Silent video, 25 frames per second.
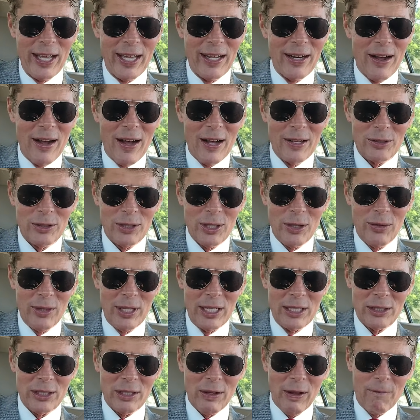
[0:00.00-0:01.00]
And also,
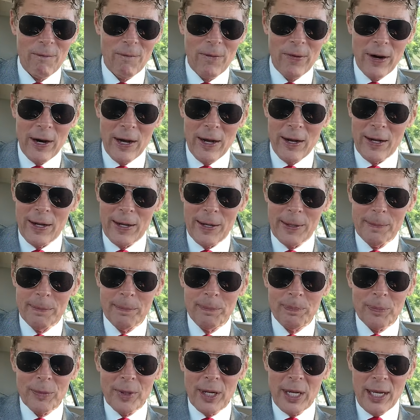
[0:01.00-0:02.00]
this from